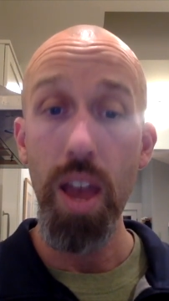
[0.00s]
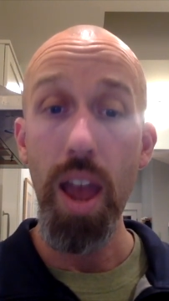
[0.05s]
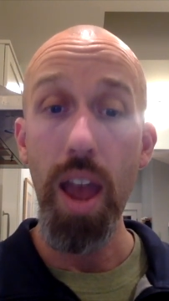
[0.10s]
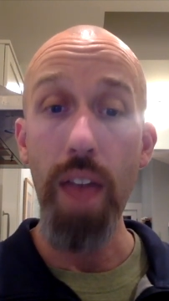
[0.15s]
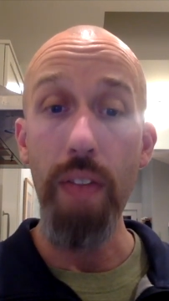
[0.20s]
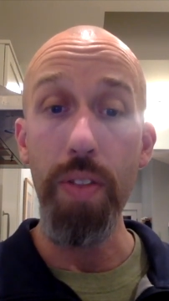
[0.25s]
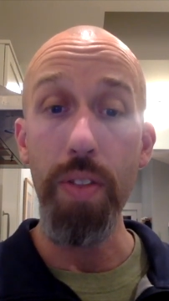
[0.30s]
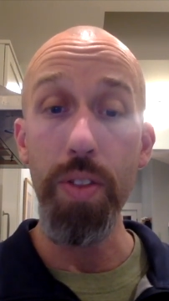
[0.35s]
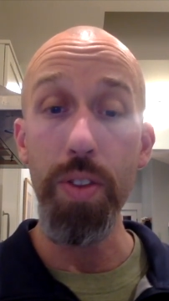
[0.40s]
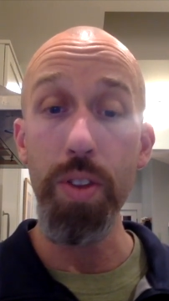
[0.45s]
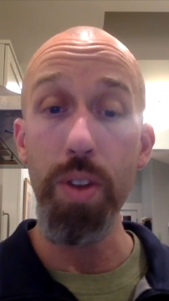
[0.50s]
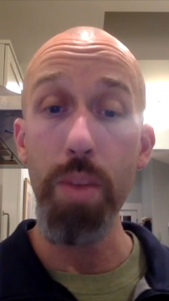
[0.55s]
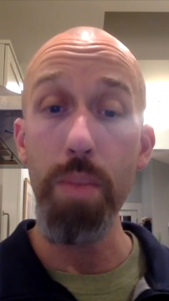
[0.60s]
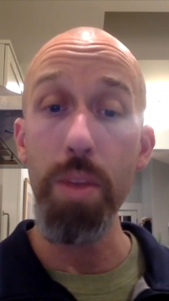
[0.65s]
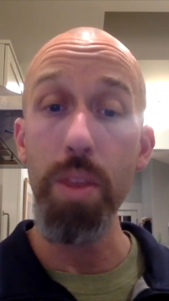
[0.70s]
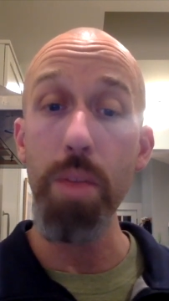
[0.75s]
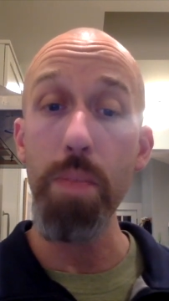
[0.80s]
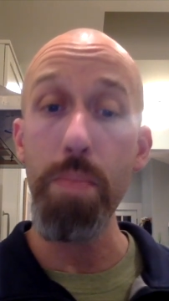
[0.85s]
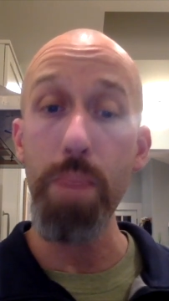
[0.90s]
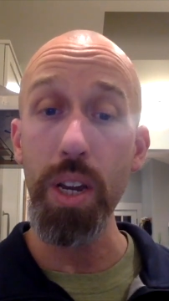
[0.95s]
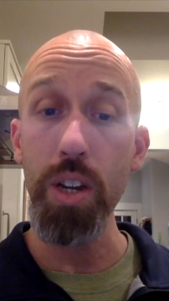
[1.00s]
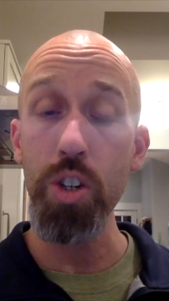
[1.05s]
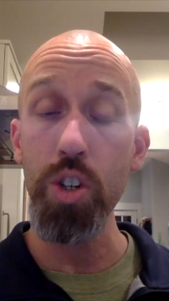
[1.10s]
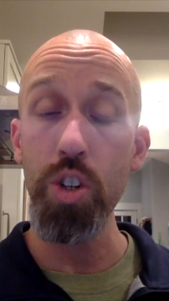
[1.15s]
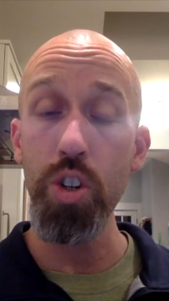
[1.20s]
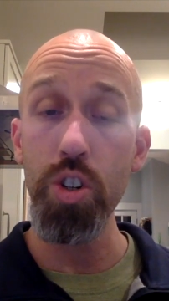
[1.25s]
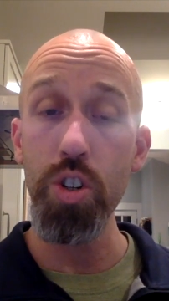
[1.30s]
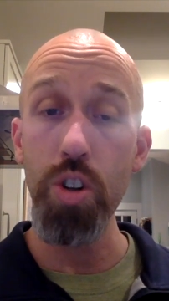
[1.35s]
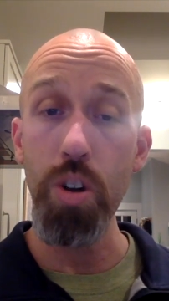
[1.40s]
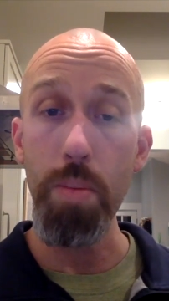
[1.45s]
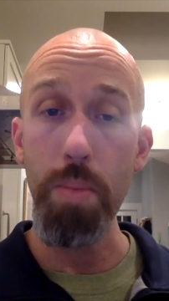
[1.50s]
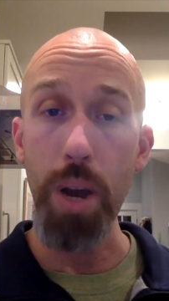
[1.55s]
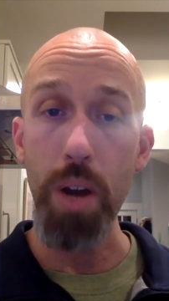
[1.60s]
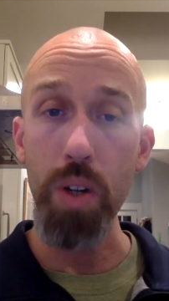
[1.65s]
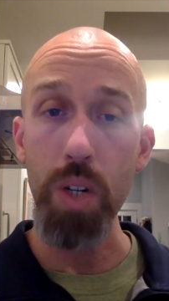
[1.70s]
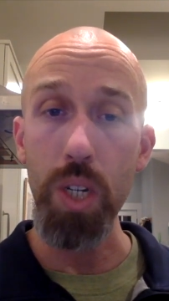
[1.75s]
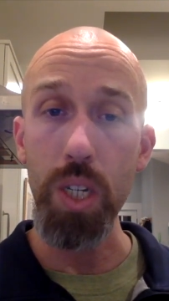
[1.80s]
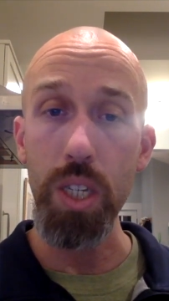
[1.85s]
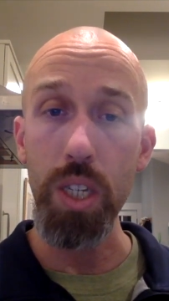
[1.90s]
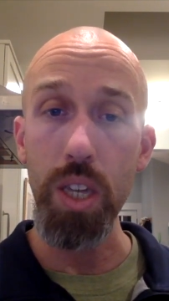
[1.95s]
And some of the pictures you're
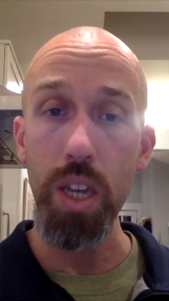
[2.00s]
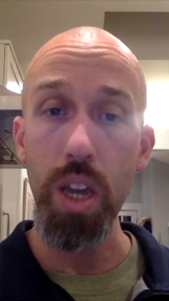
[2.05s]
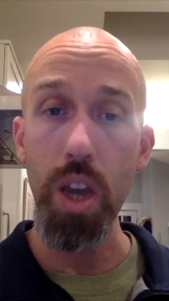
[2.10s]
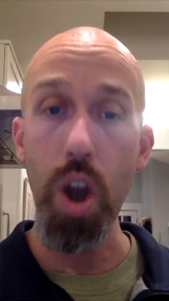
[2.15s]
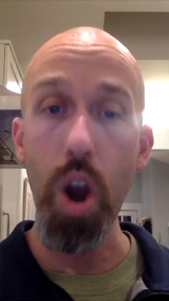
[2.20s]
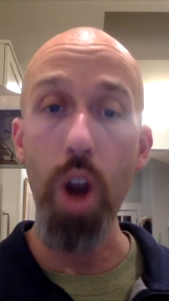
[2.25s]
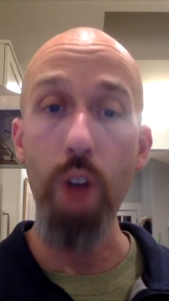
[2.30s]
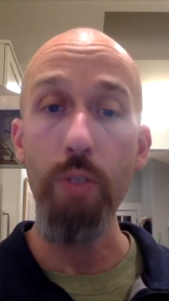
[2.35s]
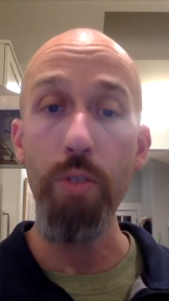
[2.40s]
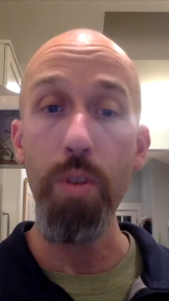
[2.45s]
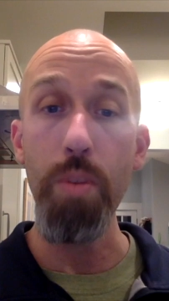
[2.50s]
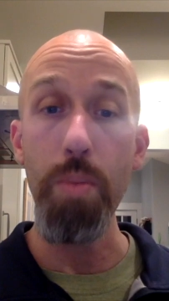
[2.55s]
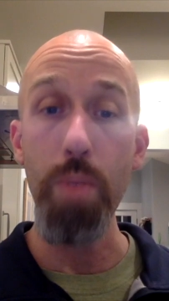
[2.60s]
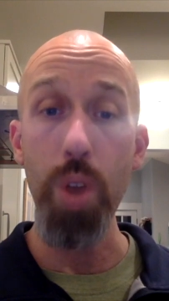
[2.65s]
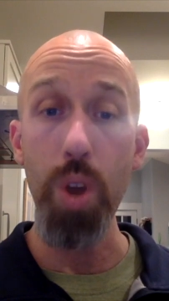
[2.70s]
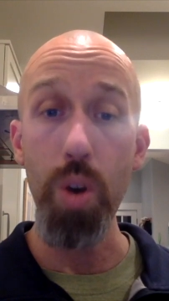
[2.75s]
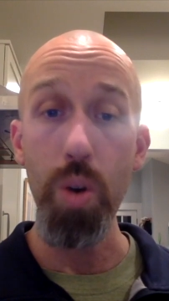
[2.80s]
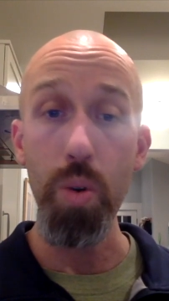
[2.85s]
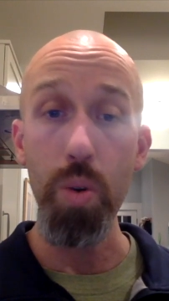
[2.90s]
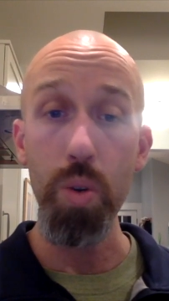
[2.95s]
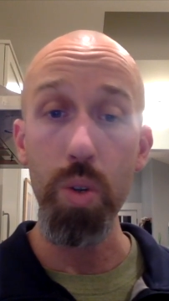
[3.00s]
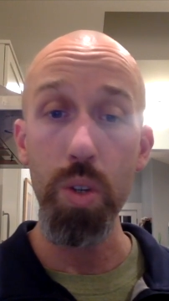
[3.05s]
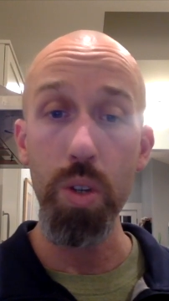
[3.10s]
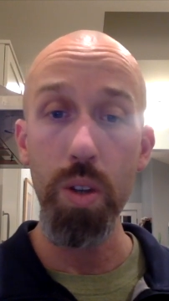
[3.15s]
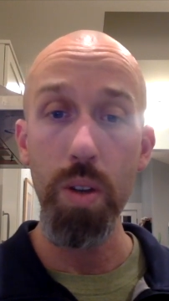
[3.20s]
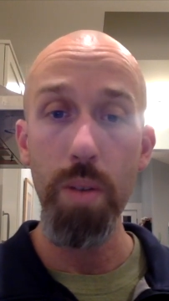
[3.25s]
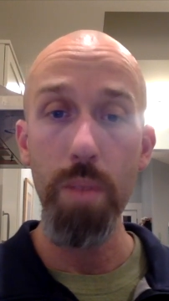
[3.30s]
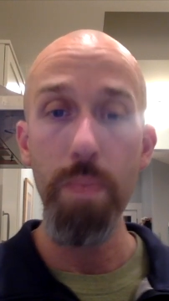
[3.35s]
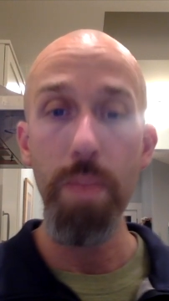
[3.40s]
about to see are from those.